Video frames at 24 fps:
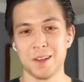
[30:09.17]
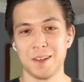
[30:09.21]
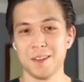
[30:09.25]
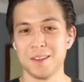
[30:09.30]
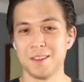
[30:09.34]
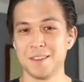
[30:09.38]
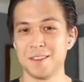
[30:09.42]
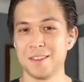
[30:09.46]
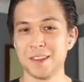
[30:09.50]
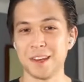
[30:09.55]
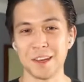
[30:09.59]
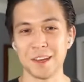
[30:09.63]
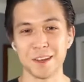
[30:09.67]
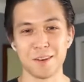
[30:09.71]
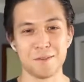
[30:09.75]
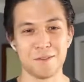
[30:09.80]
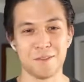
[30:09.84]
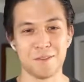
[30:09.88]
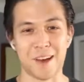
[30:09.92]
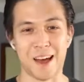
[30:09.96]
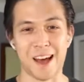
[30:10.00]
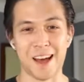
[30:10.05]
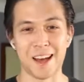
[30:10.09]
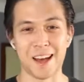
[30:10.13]
thick and
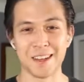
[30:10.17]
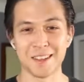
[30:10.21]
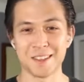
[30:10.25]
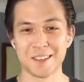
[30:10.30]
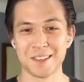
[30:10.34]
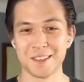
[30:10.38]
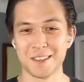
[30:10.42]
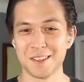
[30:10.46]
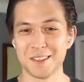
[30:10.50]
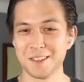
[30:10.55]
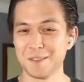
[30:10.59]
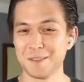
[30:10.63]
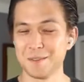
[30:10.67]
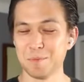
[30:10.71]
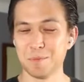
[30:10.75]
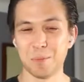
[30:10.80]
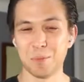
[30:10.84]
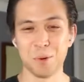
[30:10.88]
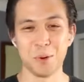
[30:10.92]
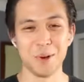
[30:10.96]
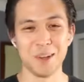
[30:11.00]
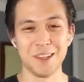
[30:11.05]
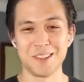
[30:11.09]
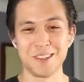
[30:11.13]
fast,
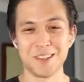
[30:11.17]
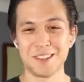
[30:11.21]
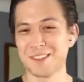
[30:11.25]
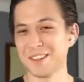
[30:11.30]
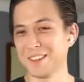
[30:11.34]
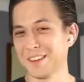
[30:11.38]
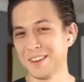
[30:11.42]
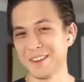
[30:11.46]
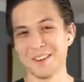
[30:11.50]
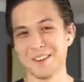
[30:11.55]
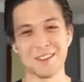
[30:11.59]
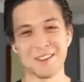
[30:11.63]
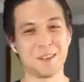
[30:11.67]
points